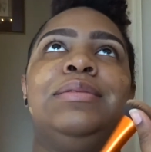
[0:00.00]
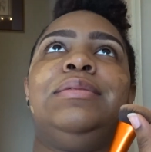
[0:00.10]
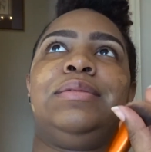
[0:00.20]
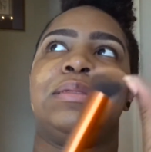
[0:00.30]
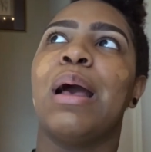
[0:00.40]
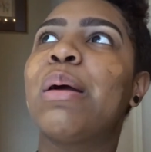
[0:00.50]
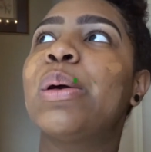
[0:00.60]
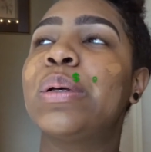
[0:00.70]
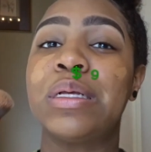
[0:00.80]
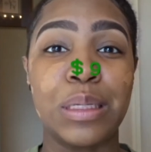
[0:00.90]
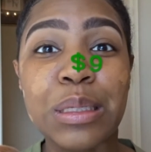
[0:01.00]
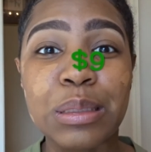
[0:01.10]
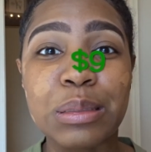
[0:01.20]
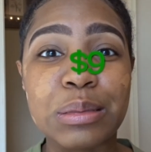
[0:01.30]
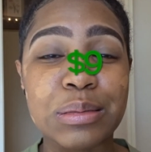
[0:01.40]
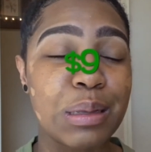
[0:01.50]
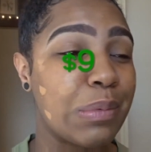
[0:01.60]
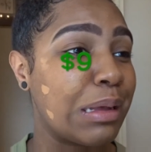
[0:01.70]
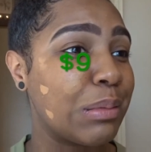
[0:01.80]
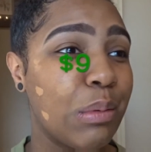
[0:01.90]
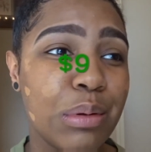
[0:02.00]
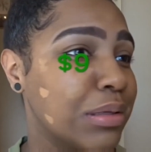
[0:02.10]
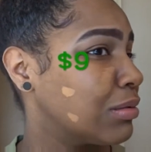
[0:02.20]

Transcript: girl, $9, the Expert Face